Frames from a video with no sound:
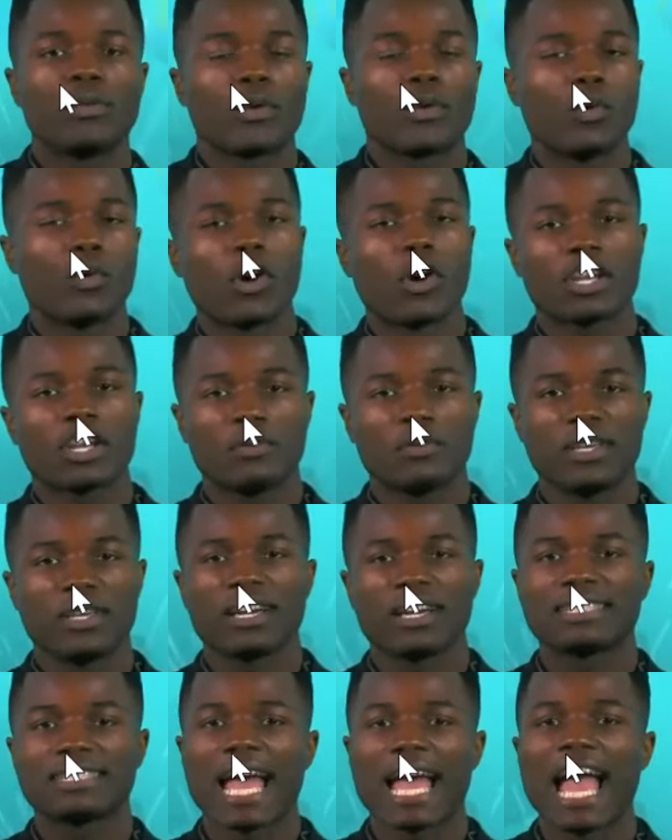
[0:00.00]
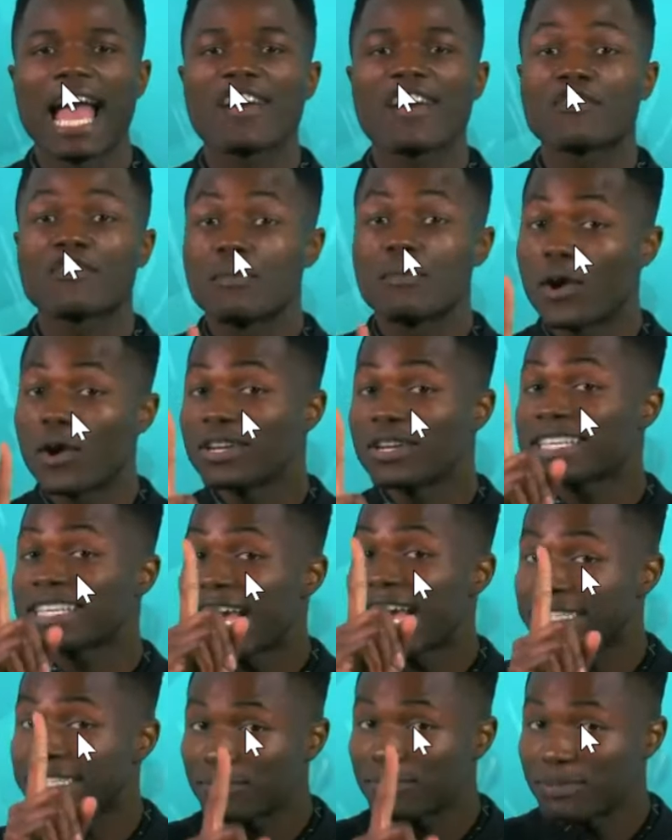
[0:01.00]
you'll be rewarded because I have
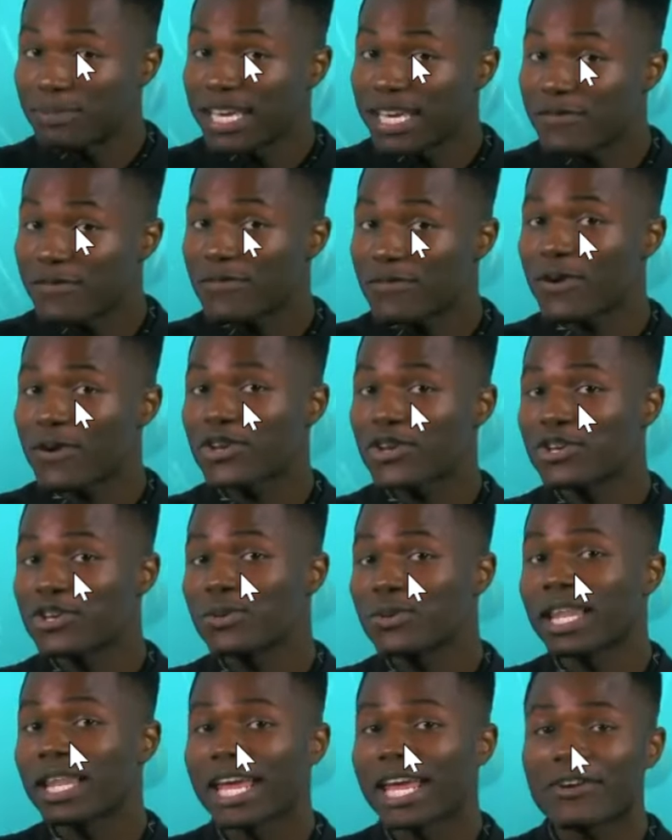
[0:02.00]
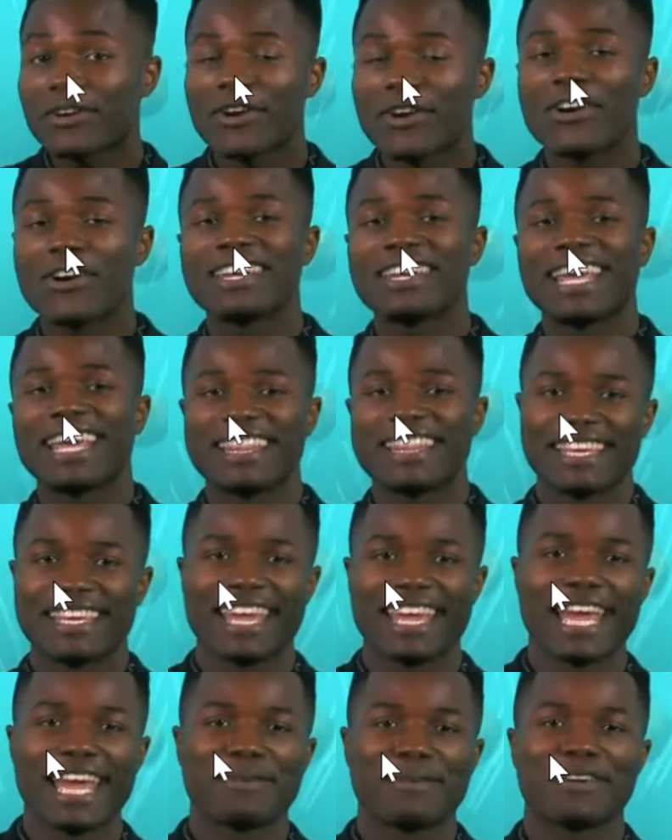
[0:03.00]
bonus SB for you later on
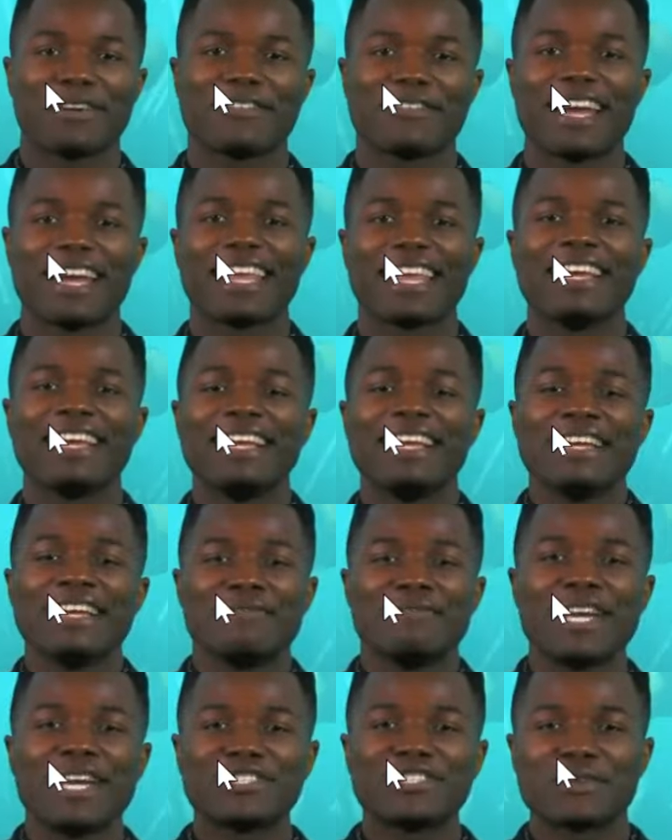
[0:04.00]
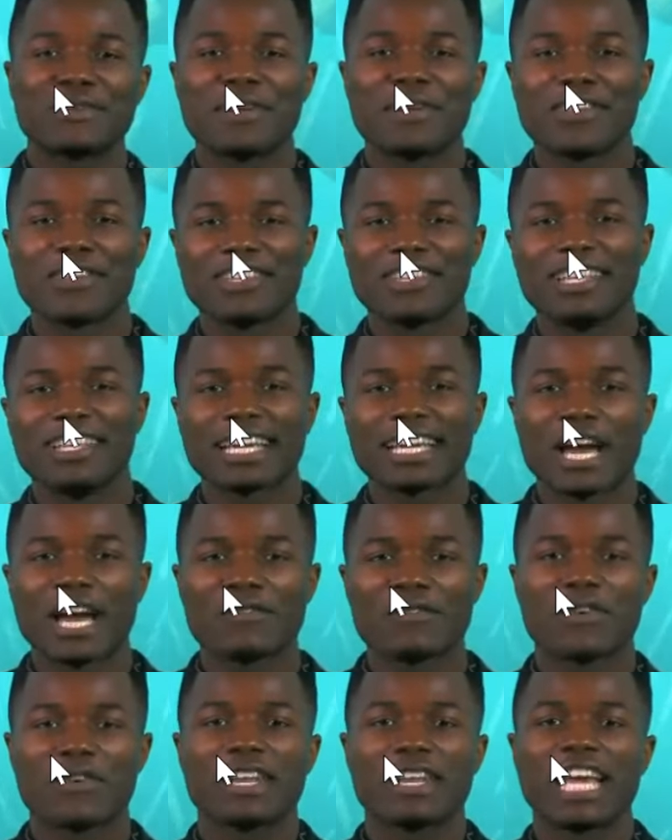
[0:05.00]
in the game. All right. Make sure to be on the
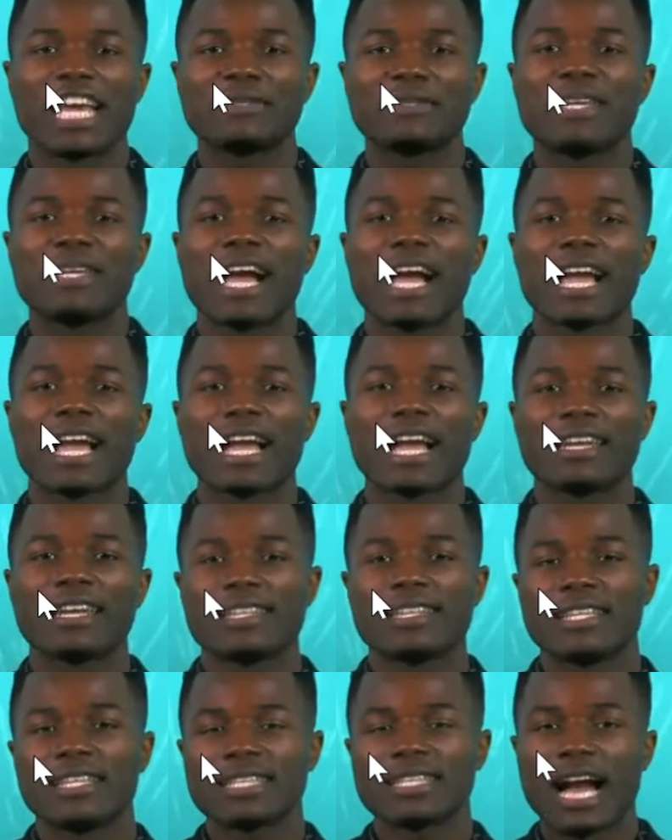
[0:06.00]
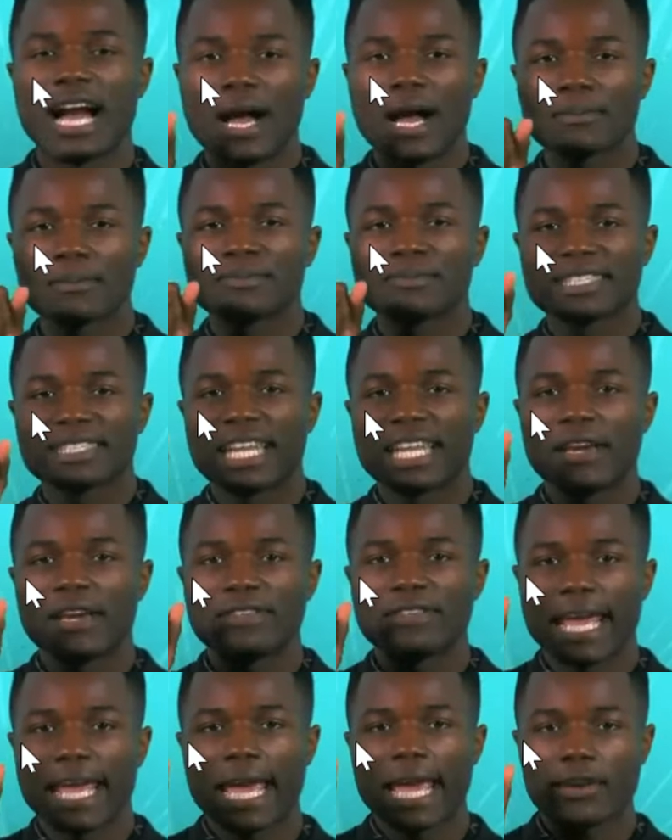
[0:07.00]
lookout for an SB icon in the top
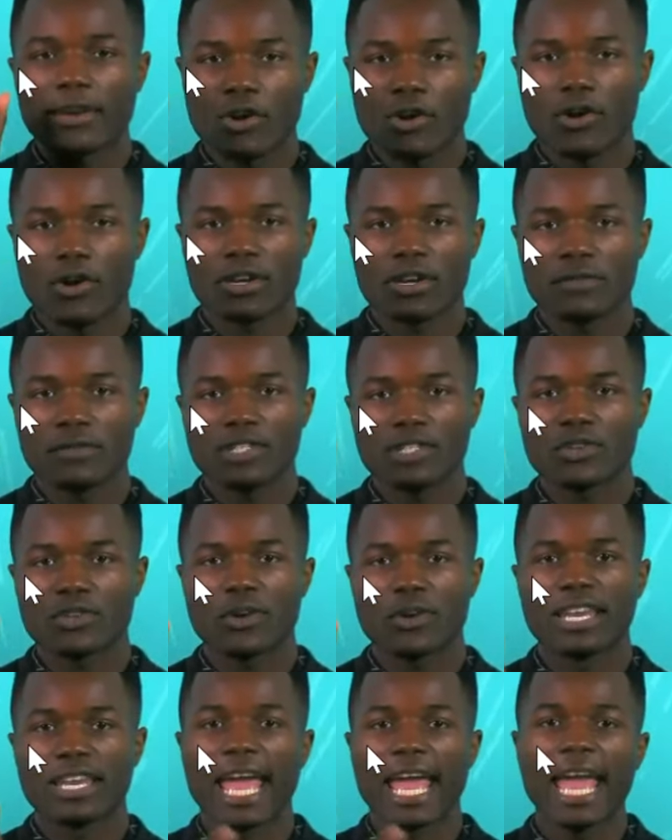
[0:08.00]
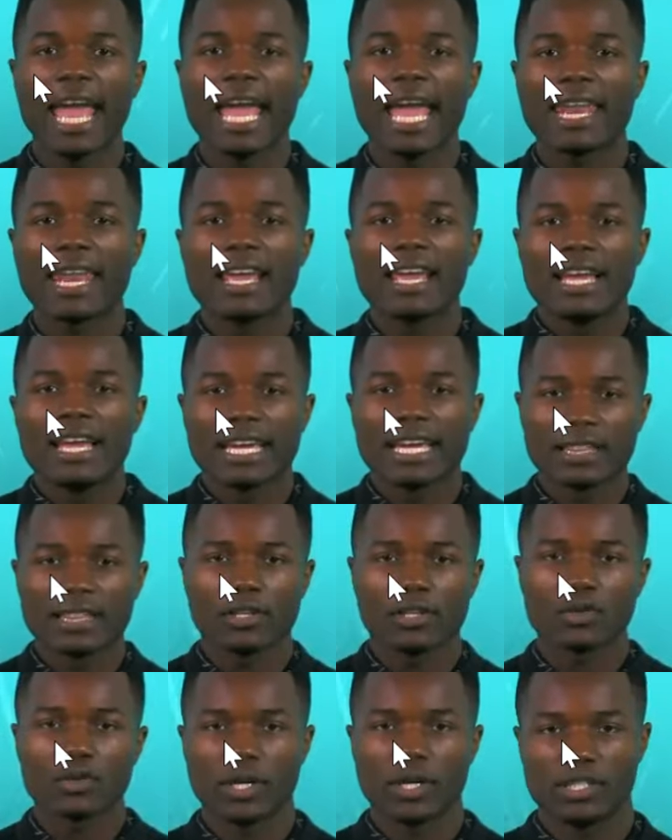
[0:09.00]
left hand corner of the screen and
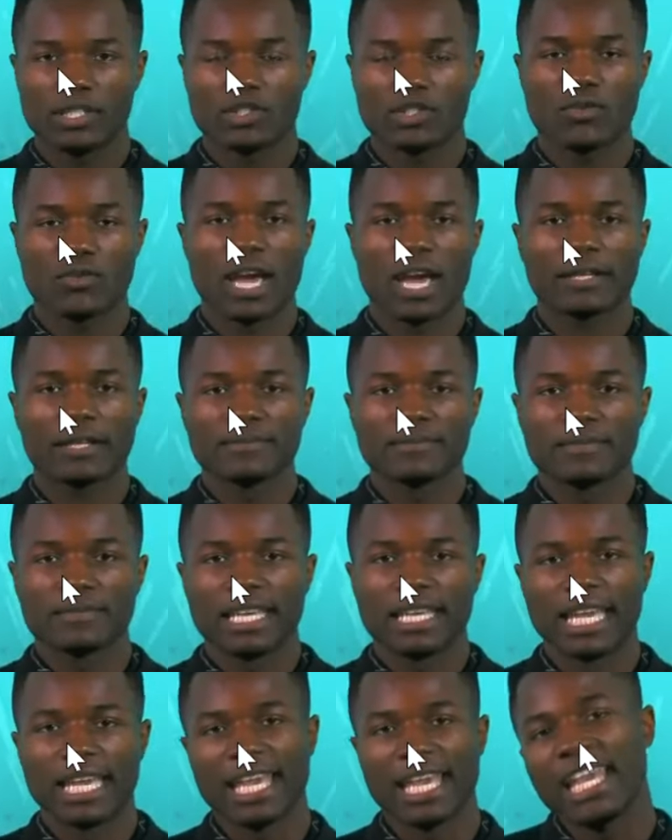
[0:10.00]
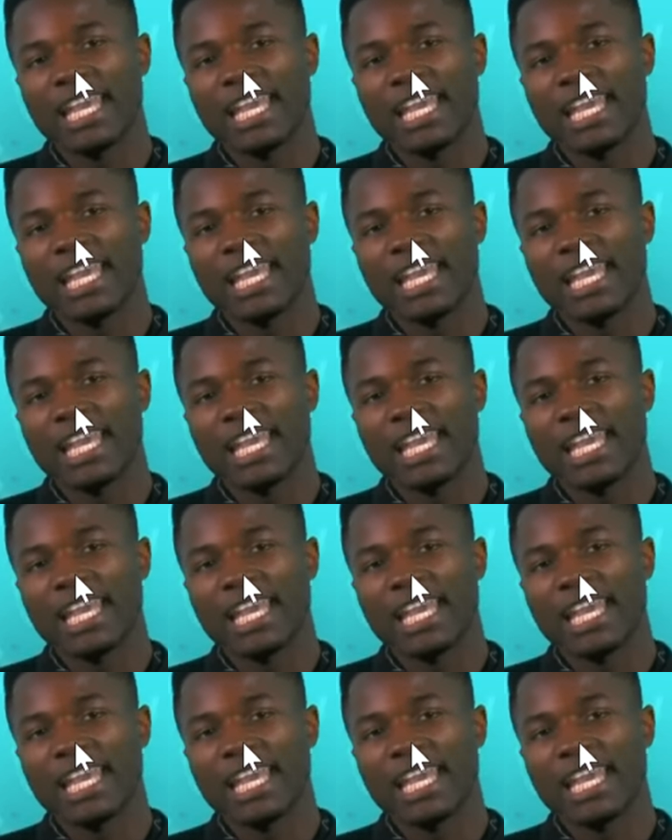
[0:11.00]
get those questions right